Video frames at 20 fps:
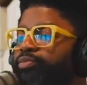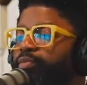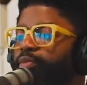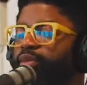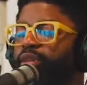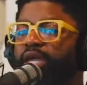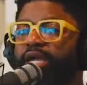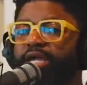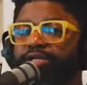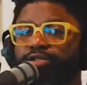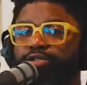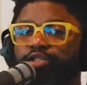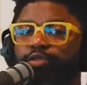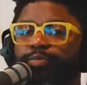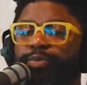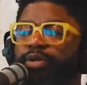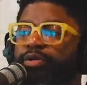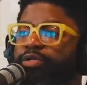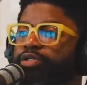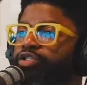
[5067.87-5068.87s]
That's a
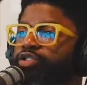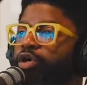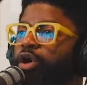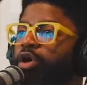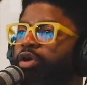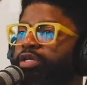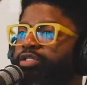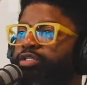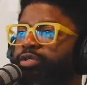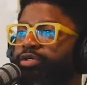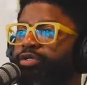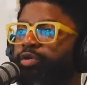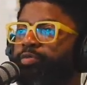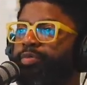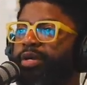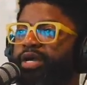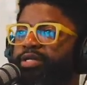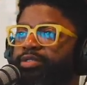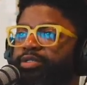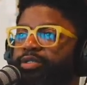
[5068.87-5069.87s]
spirit of Saul that's on your
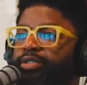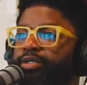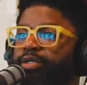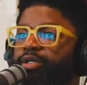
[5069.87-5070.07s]
pastor.